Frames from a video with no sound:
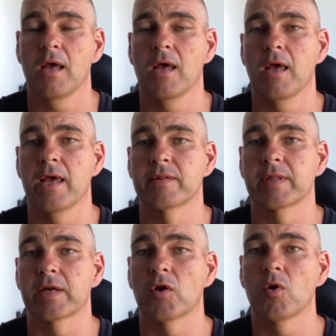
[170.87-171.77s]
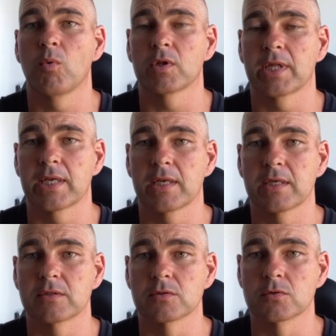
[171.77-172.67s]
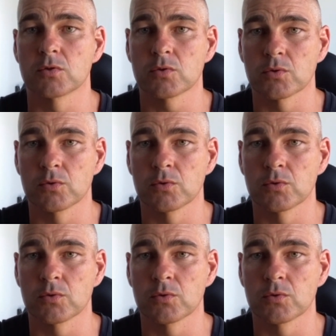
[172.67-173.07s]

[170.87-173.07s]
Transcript: and they know what they need to do,